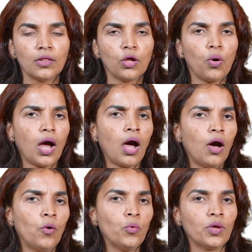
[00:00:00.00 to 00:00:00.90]
Now,
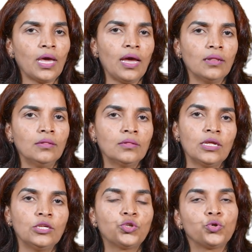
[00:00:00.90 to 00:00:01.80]
how can
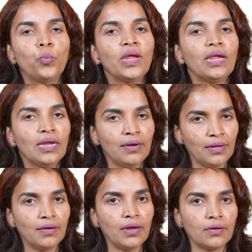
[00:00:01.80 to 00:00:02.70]
these two be
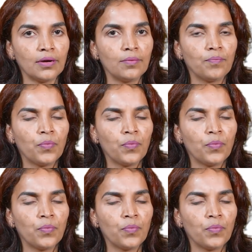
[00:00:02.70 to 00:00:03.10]
integrated?